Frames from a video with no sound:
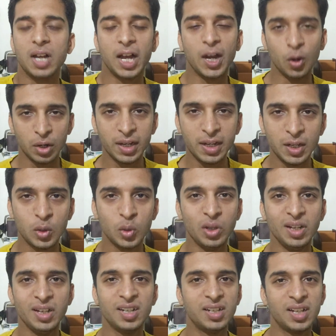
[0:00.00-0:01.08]
I'm already
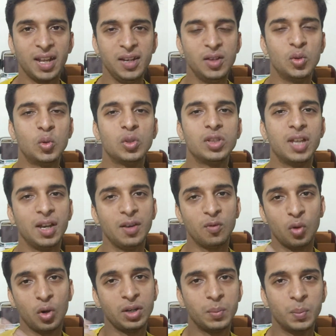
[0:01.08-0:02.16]
doing it. I know that
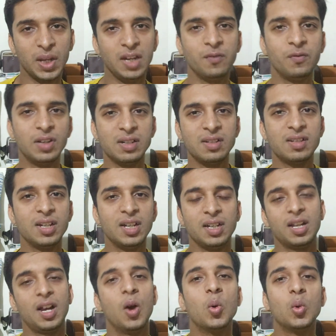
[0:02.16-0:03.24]
what benefits
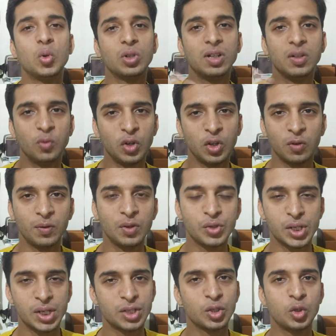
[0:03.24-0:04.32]
it, how to convert your
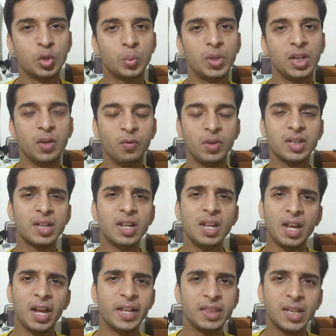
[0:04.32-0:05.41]
features into benefit.
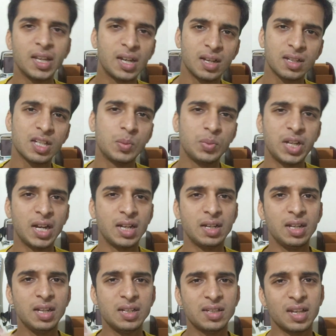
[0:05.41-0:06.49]
And there are some
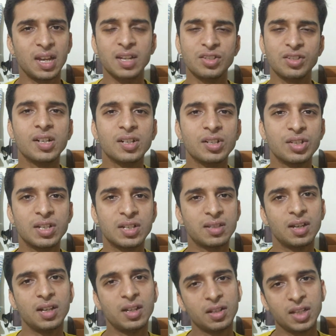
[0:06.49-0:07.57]
tactics and strategies
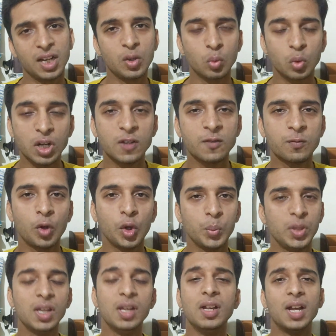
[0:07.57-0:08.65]
that works for
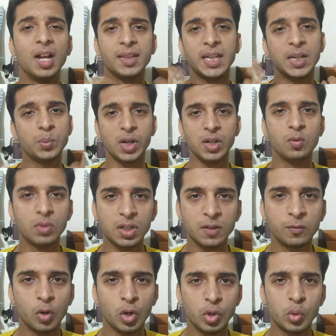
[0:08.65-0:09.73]
me, and that might
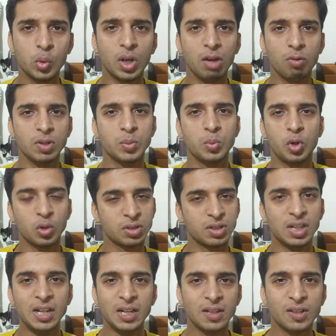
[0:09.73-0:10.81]
work for you always,
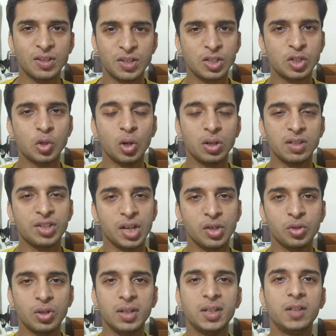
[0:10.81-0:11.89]
because this is not a
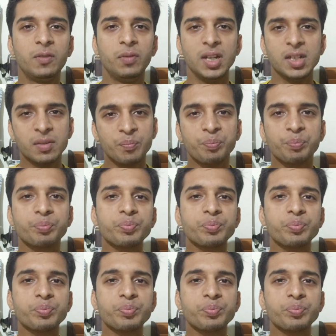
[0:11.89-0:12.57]
saturated phase.